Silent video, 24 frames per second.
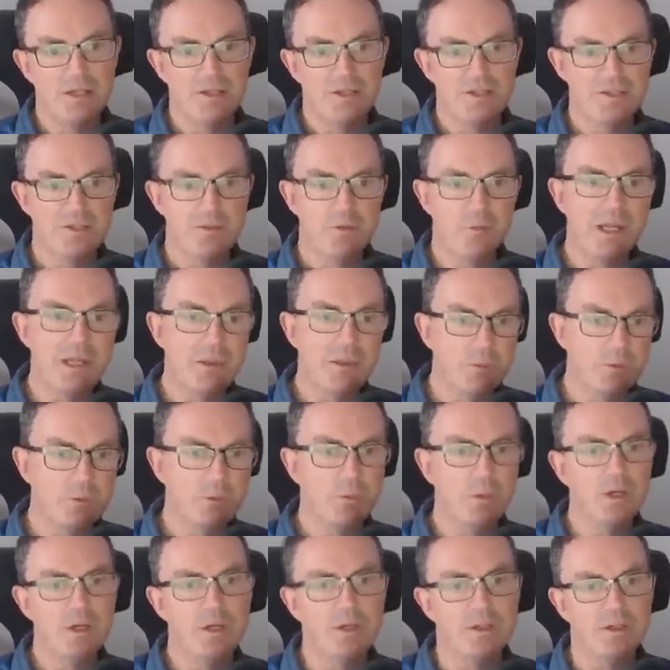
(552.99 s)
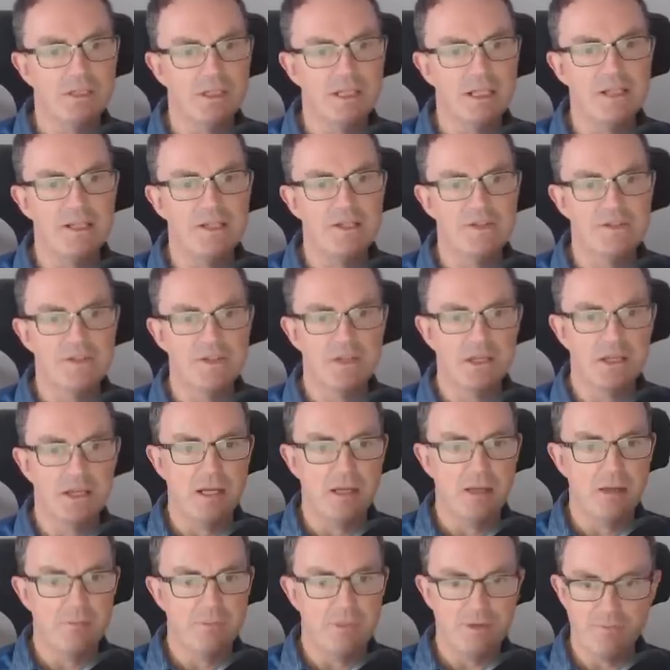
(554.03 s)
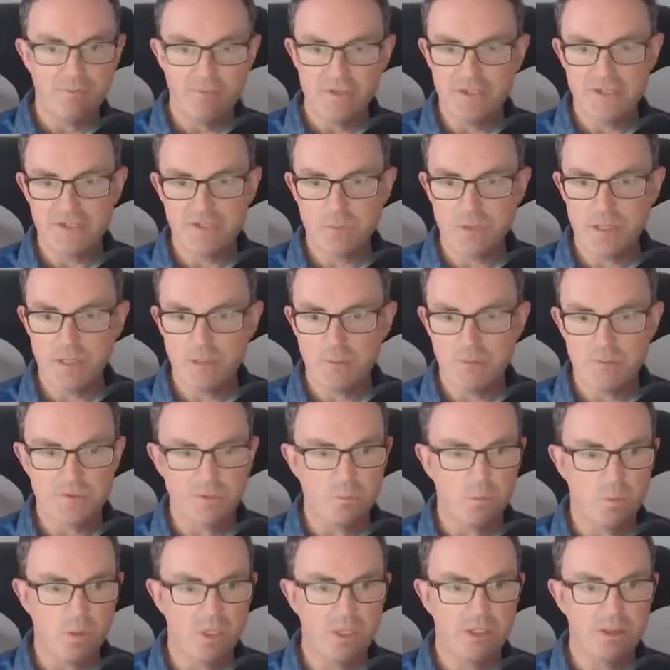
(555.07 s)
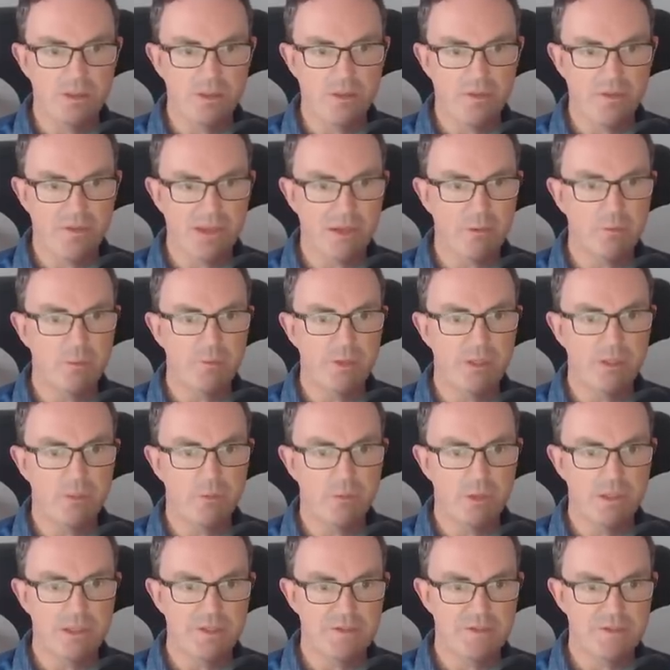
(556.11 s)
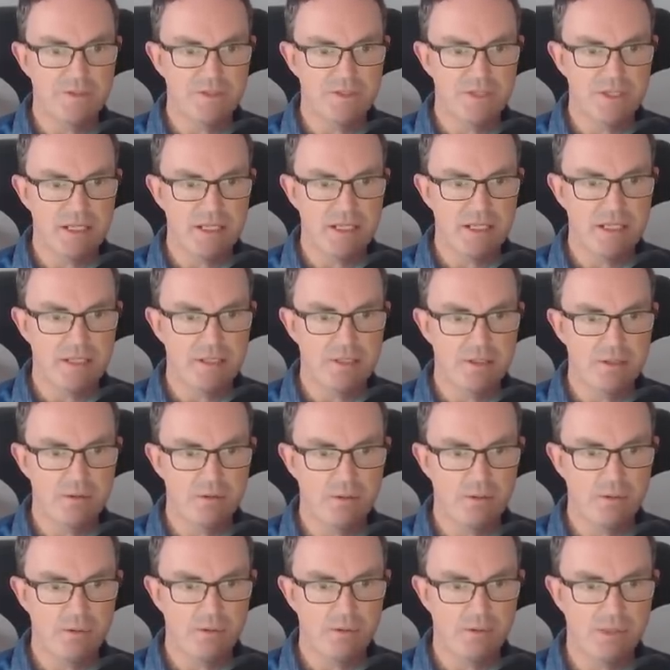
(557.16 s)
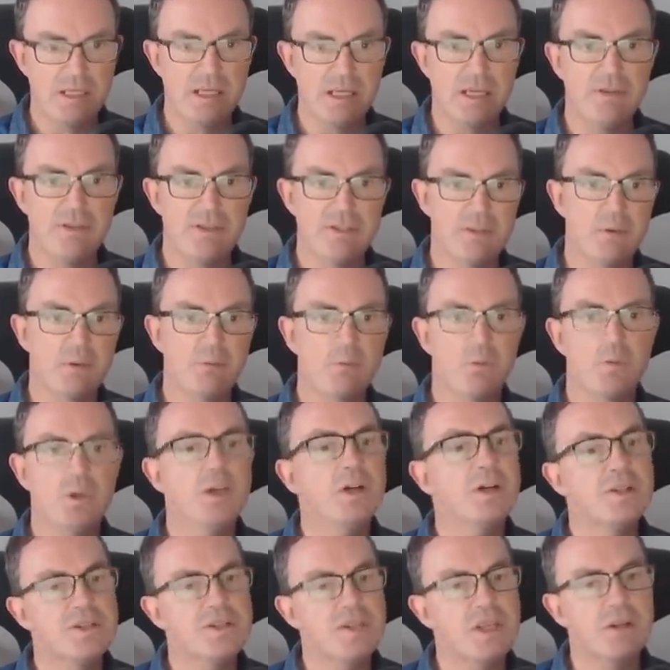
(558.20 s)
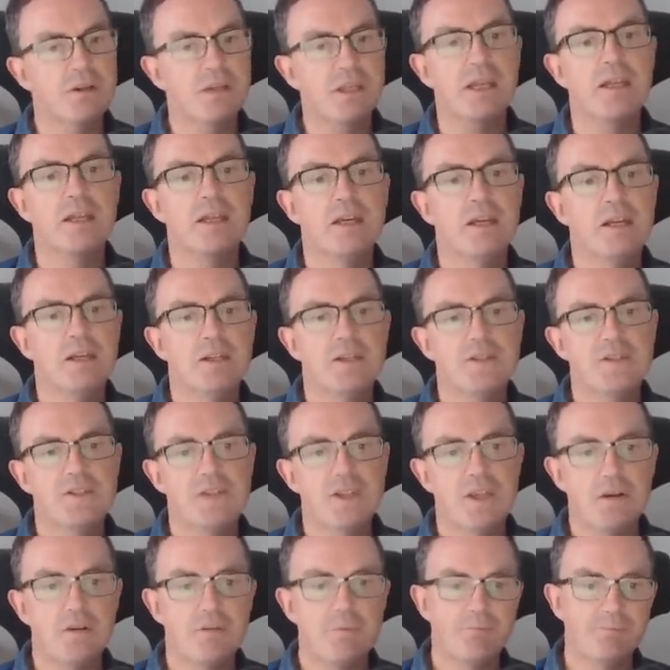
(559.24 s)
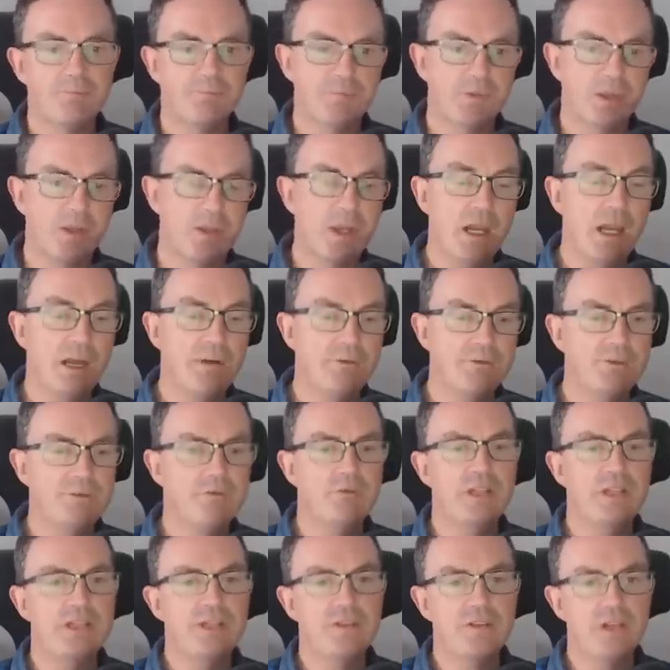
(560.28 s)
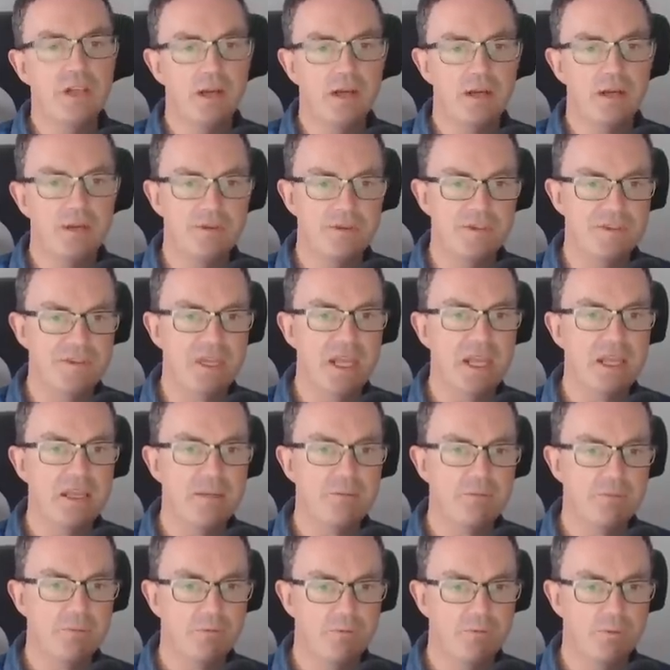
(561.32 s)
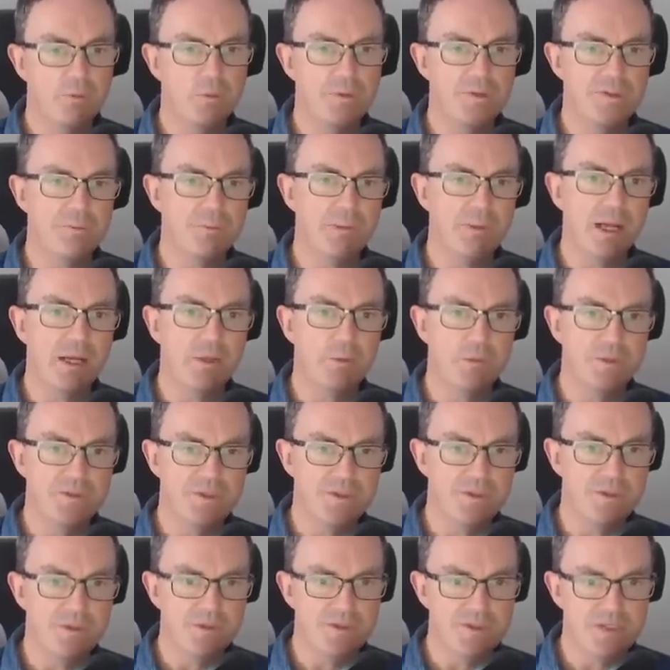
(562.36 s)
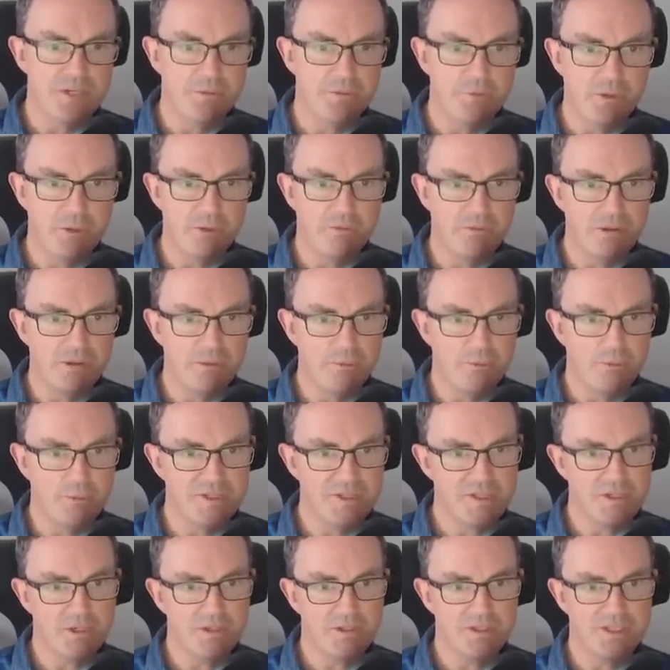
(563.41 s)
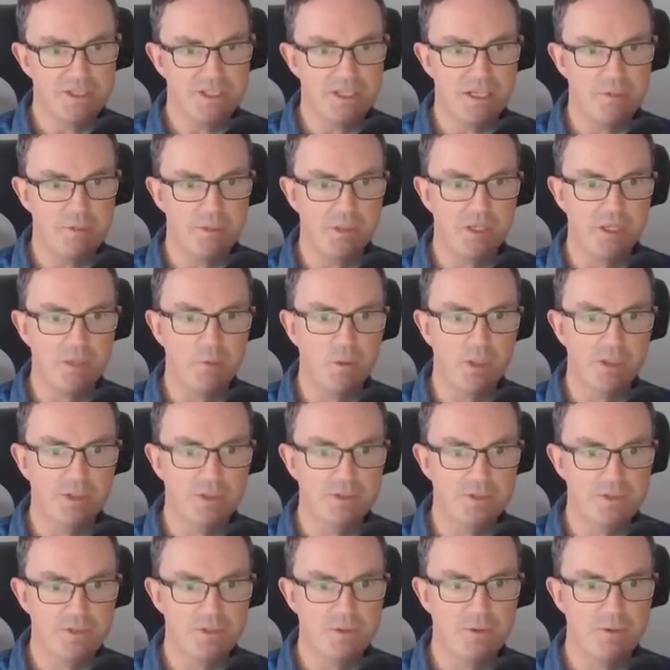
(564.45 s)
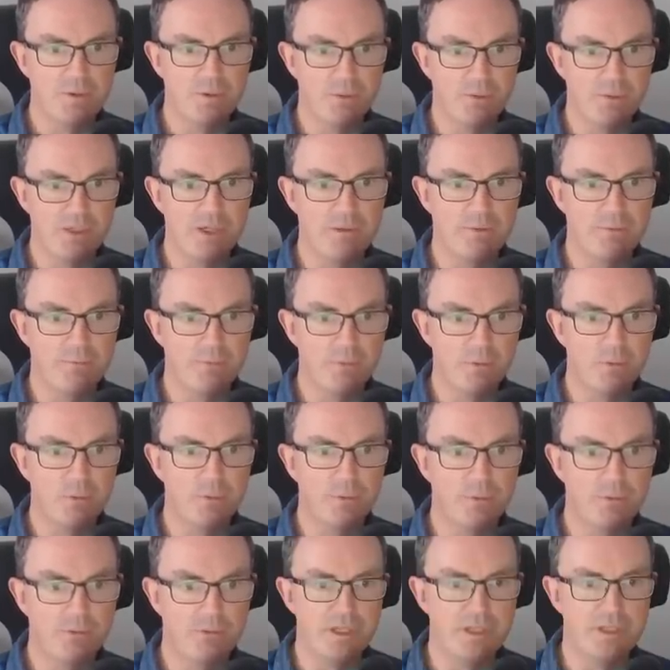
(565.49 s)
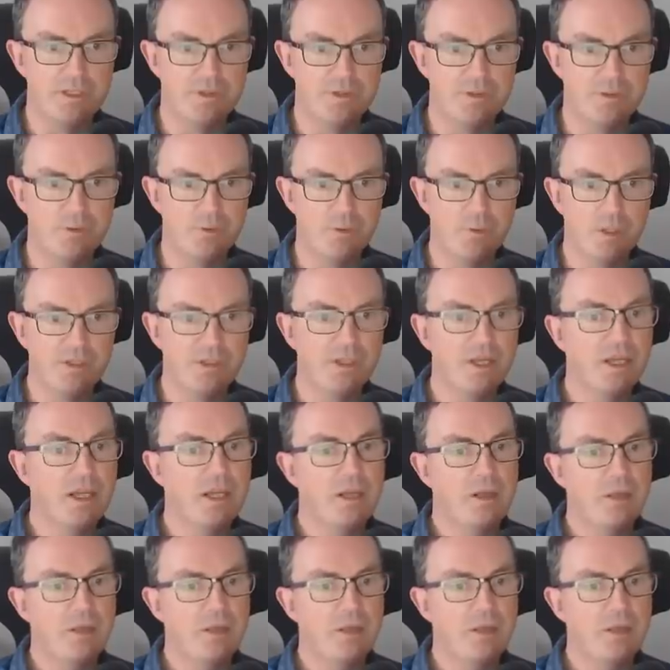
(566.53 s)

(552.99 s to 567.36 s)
So the way it would work is um, if this square was a 1, that would be a 1. Let's see, 2, three. Yeah, this one works. Okay, so you have to read the line the same forwards and backwards. So you can see if we, if we started here, we go 1, 2, 3, 4, 3, 2, 1.